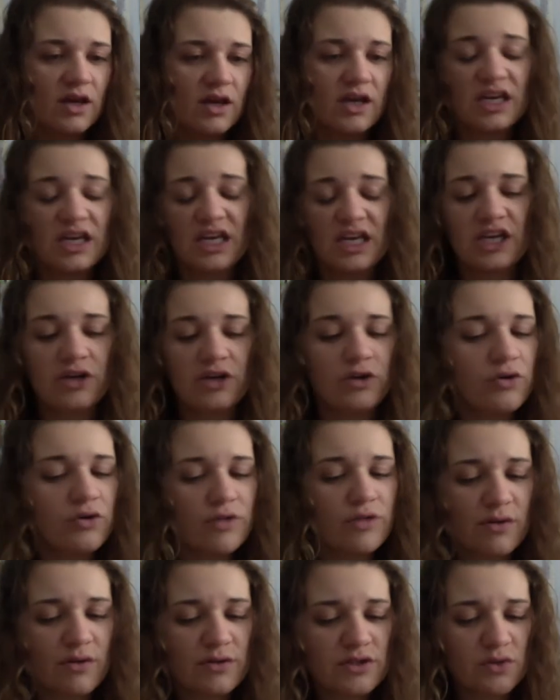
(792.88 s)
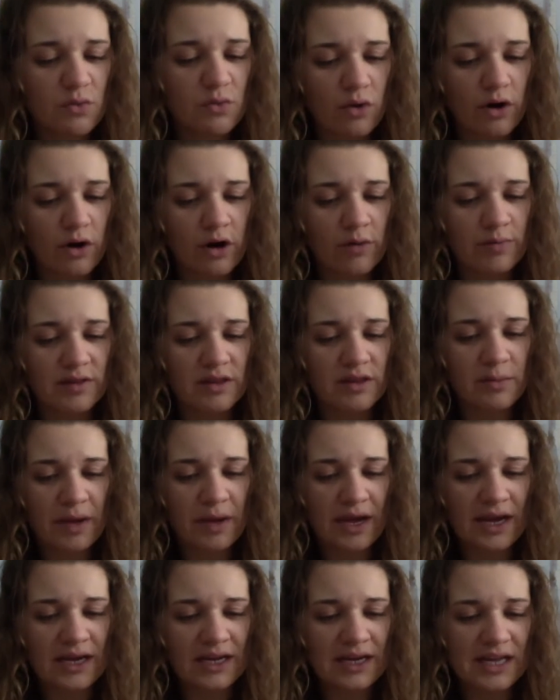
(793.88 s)
He knew there was a word, but the
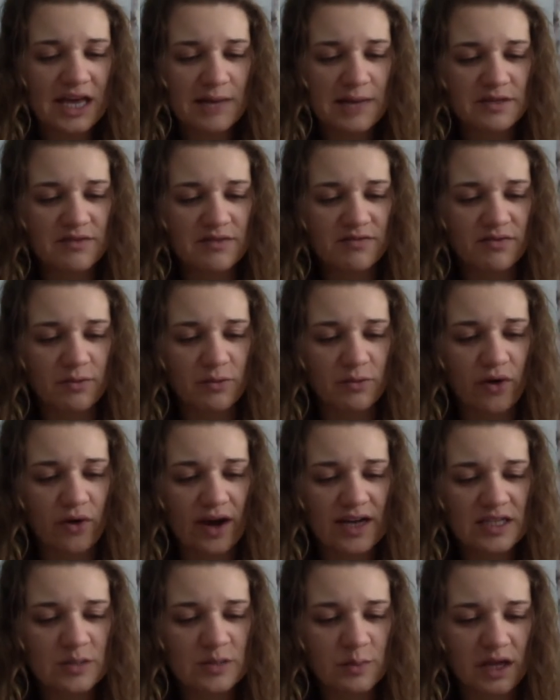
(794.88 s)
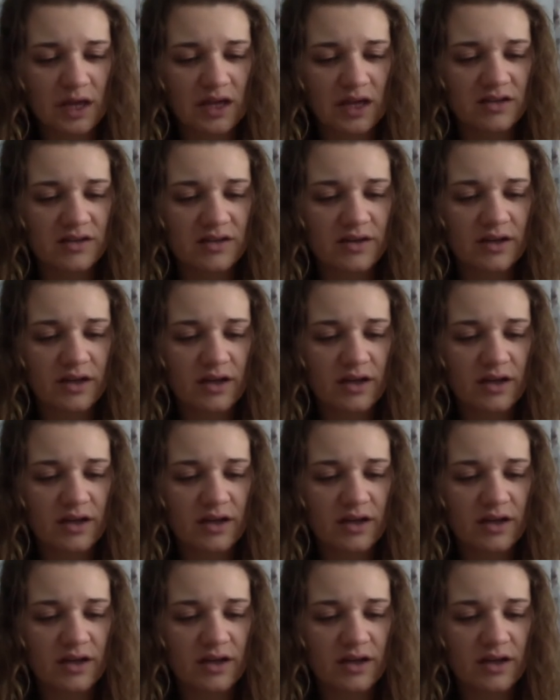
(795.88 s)
pain kept him from grasping it.